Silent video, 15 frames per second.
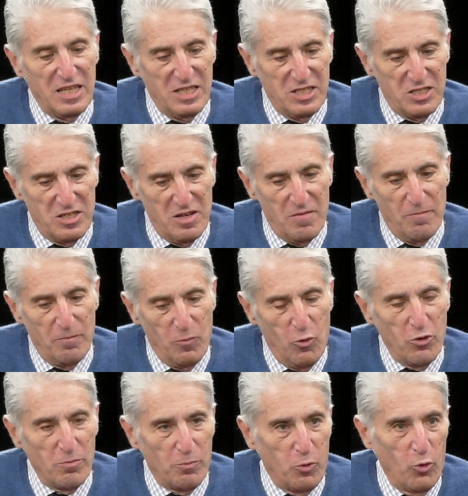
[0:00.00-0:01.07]
is
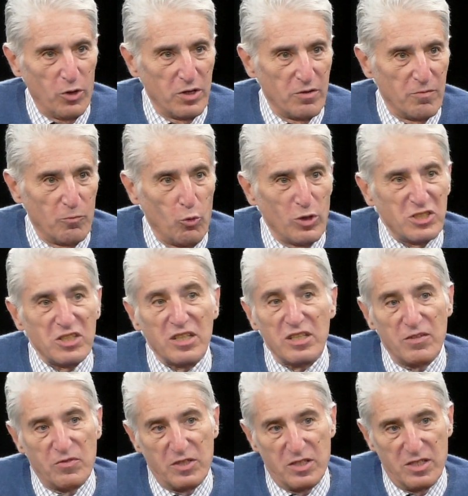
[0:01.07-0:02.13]
more important, more
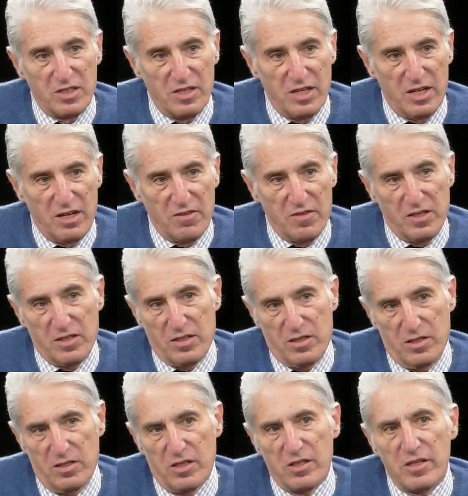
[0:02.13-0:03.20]
significant than I think
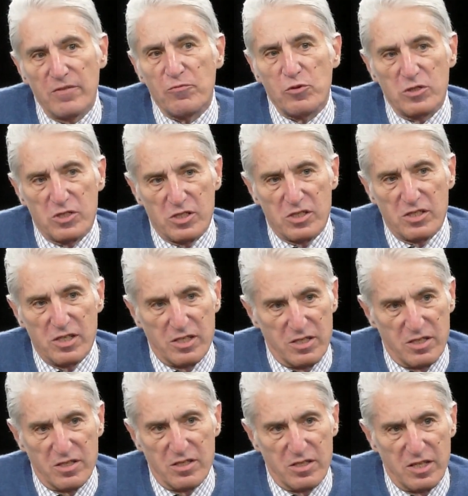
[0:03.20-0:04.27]
the differences that,
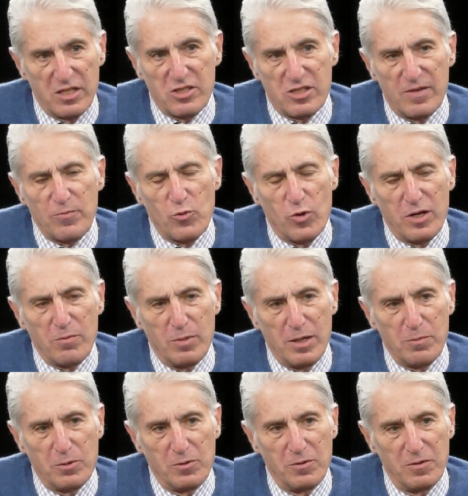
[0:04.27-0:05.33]
that separate
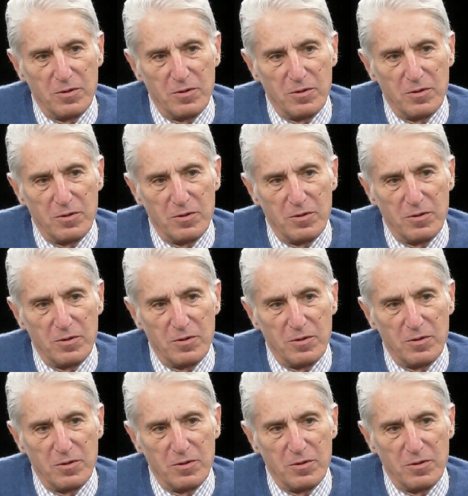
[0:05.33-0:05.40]
people.